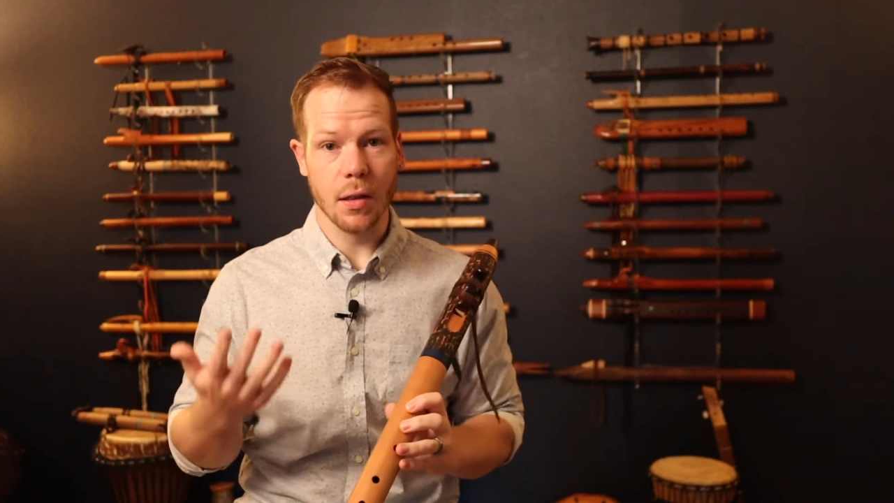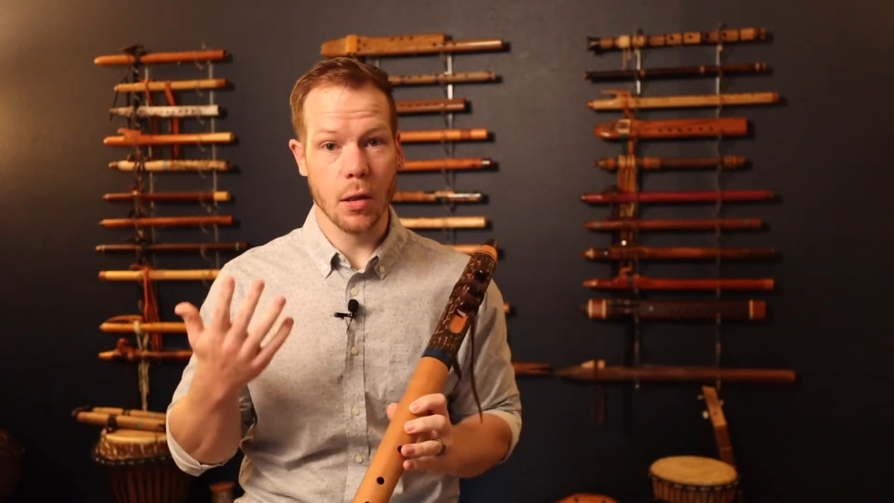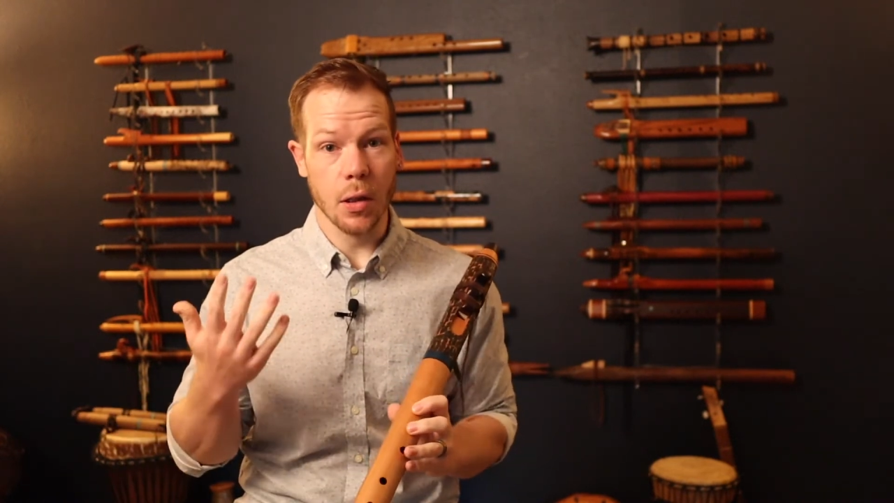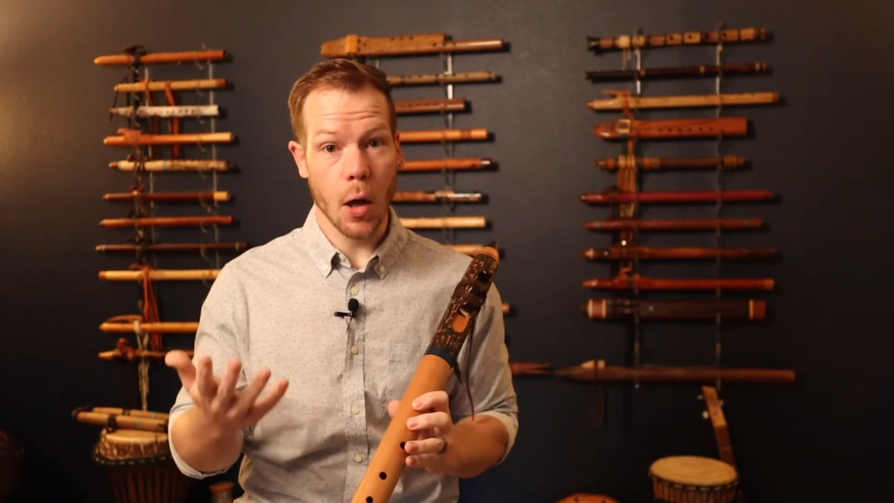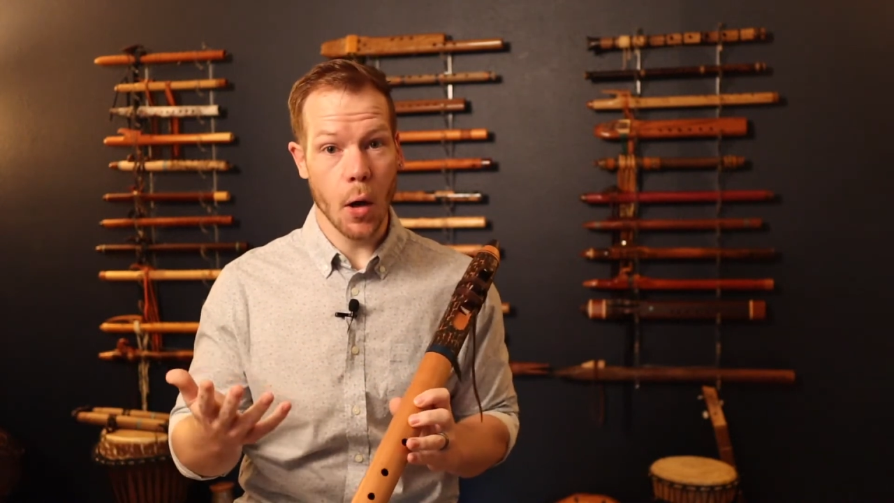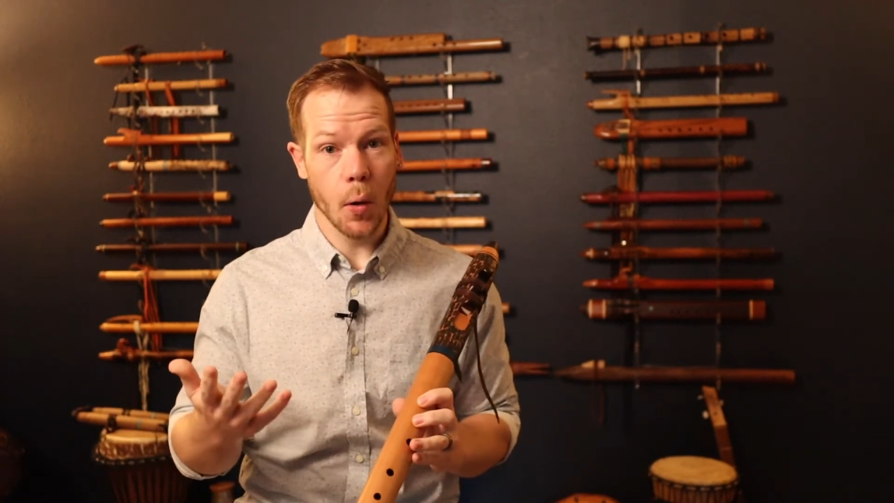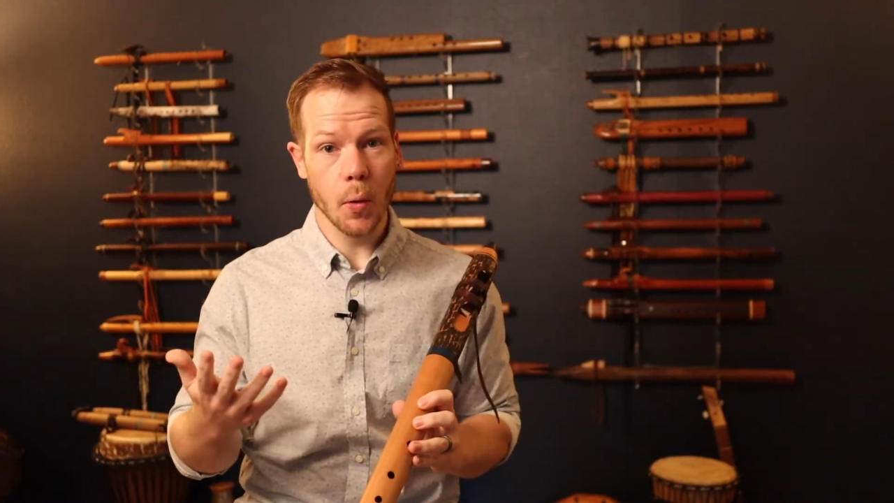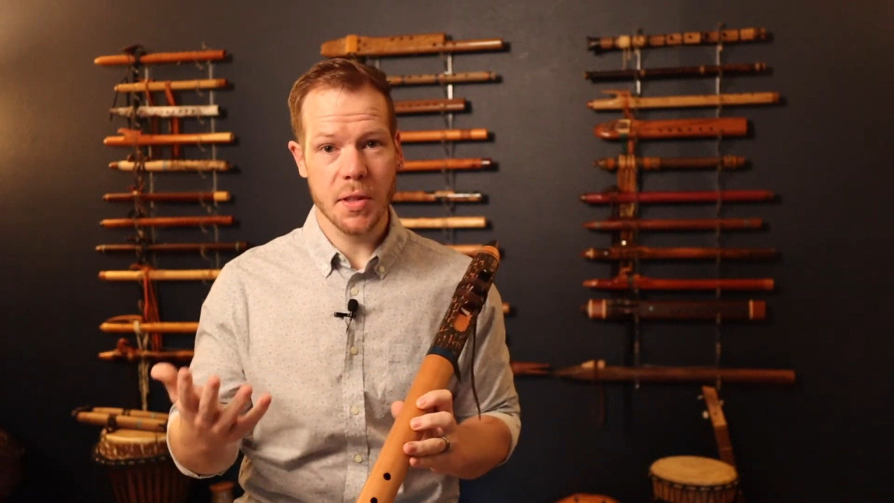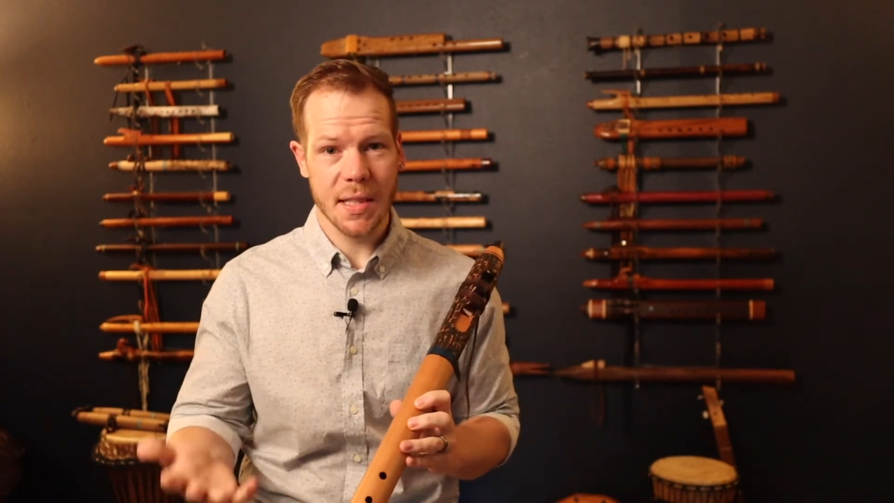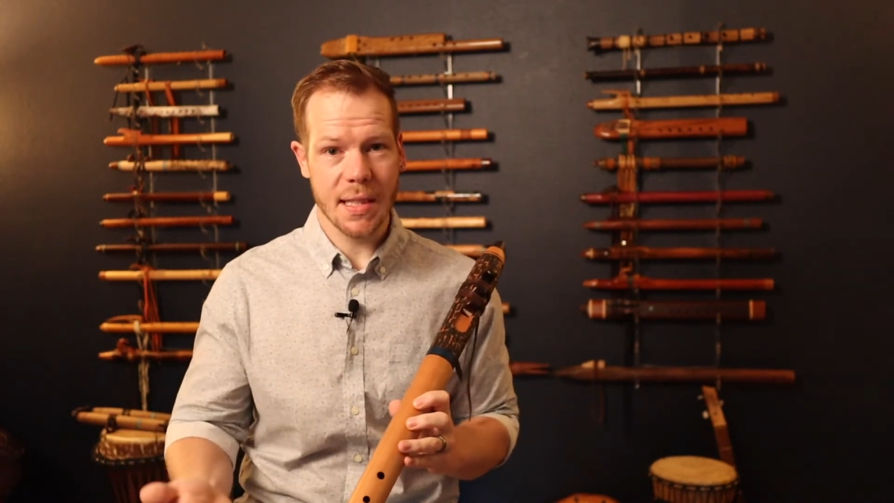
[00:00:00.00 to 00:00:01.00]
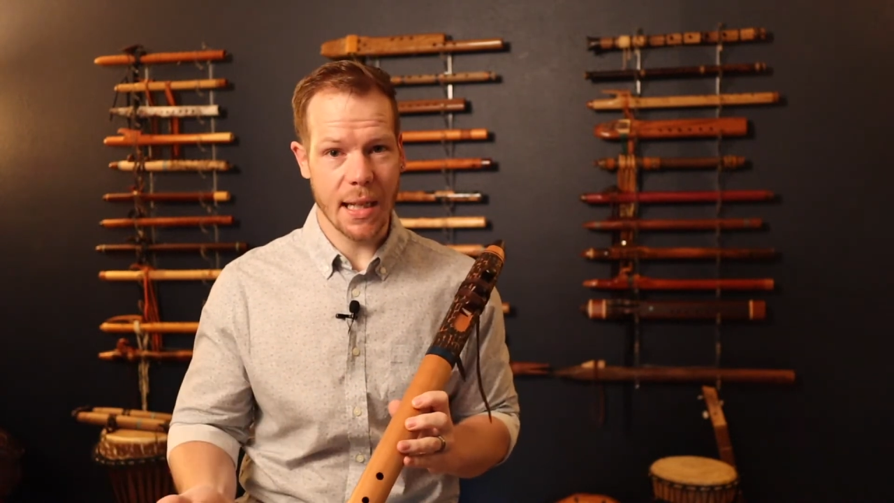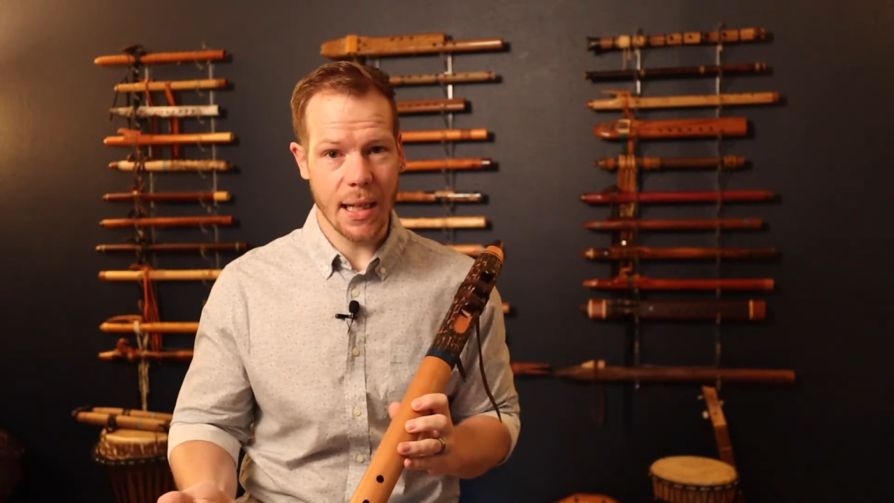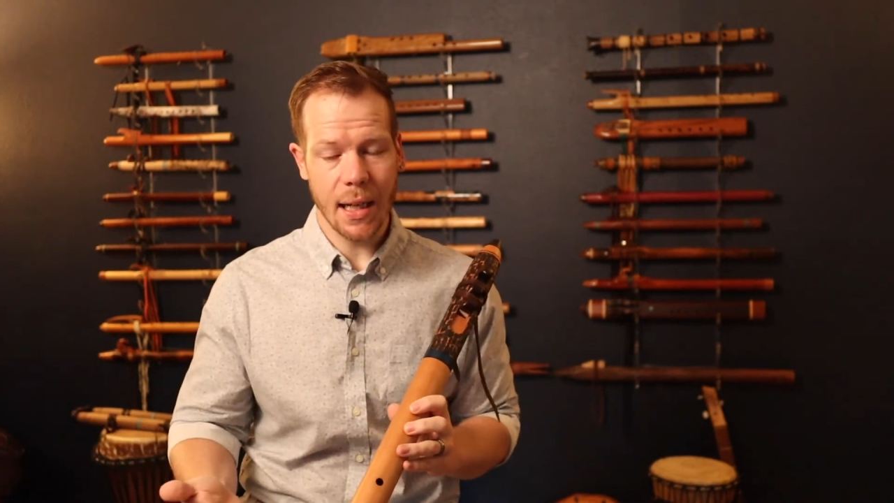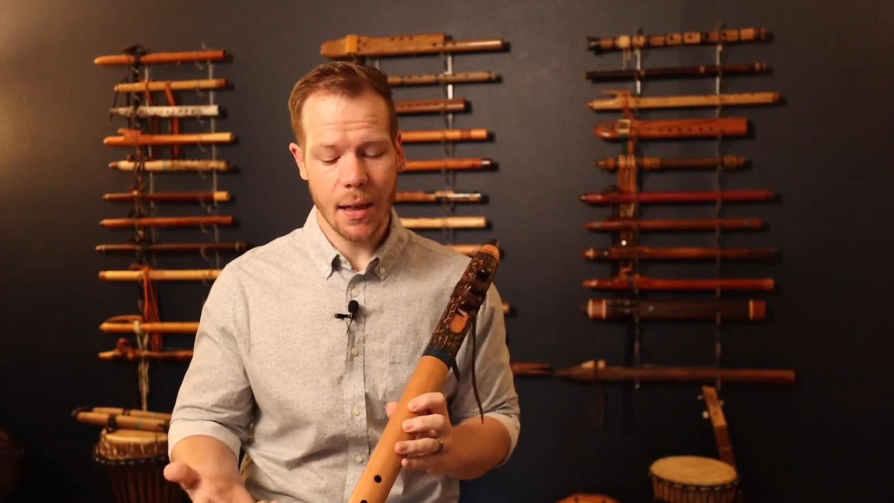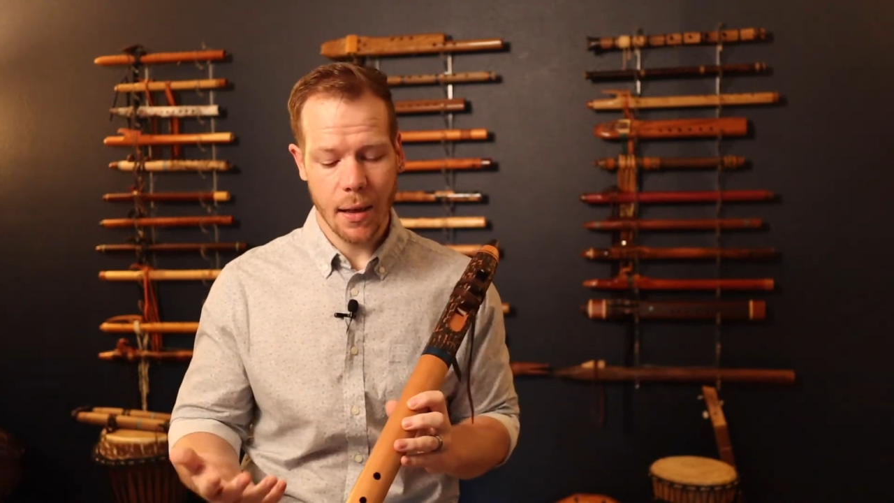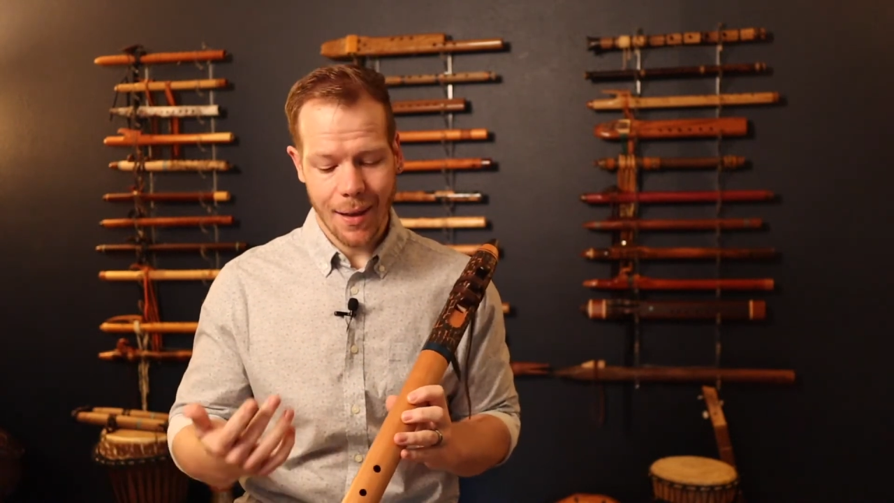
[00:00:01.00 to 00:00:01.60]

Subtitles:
low C,